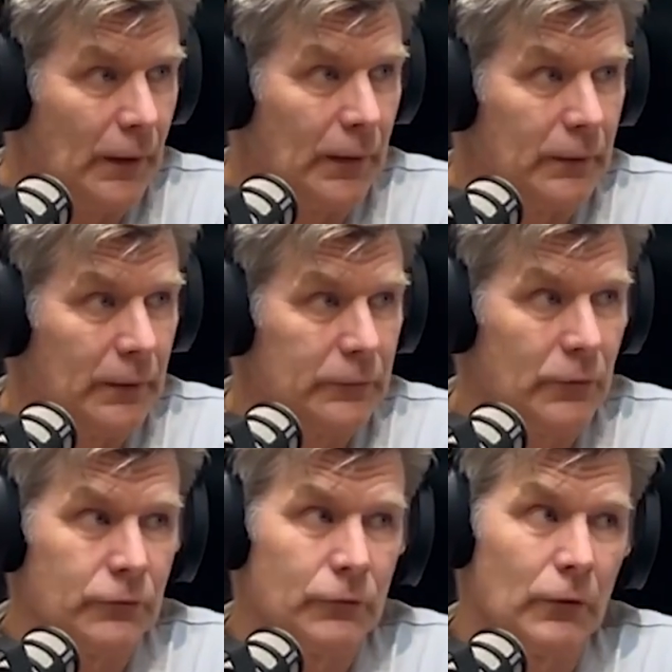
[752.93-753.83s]
Yeah. Okay.
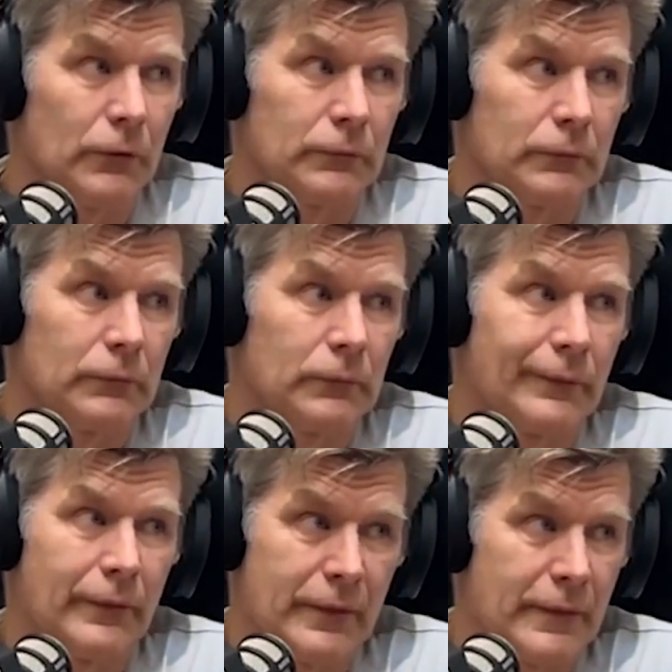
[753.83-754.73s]
So it's not
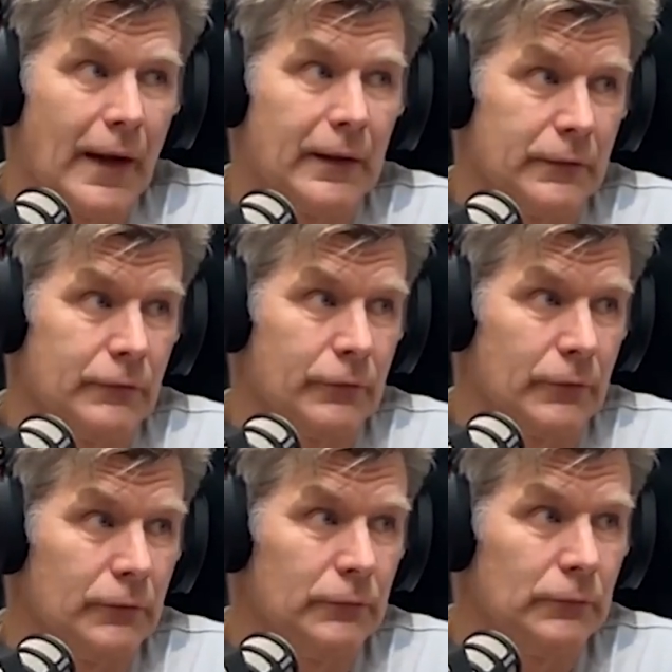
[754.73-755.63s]
that difficult.